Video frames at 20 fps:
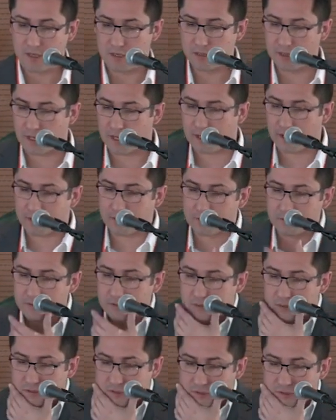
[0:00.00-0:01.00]
Yeah, and
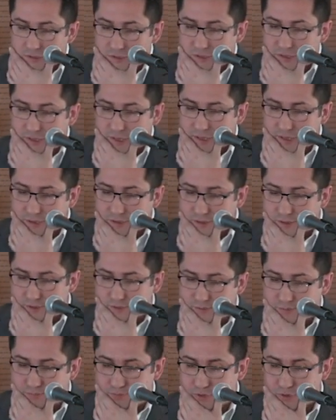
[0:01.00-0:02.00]
this is like
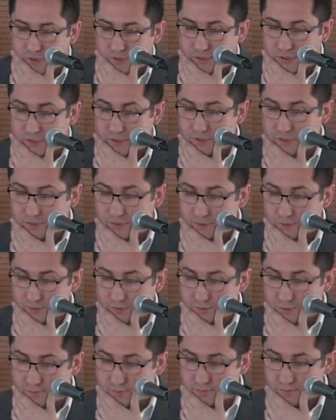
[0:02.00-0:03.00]
the process.
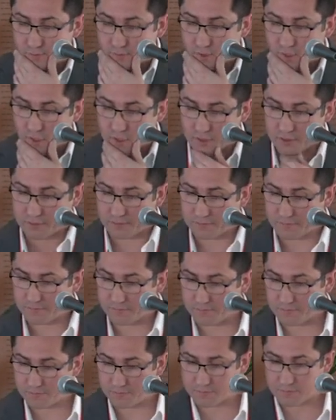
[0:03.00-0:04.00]

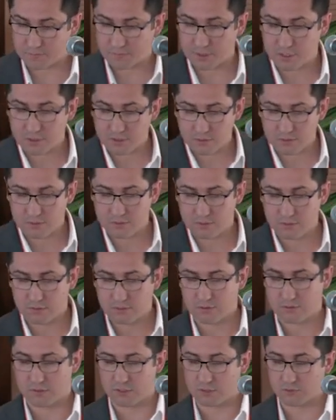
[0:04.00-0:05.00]
The
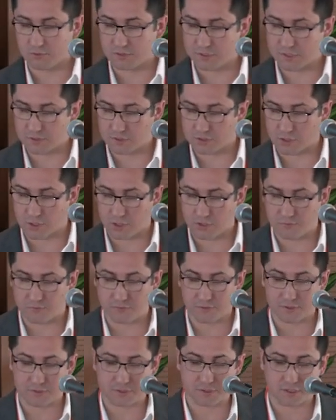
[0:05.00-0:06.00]
research
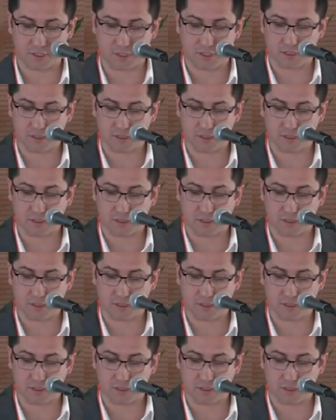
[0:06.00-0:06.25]
office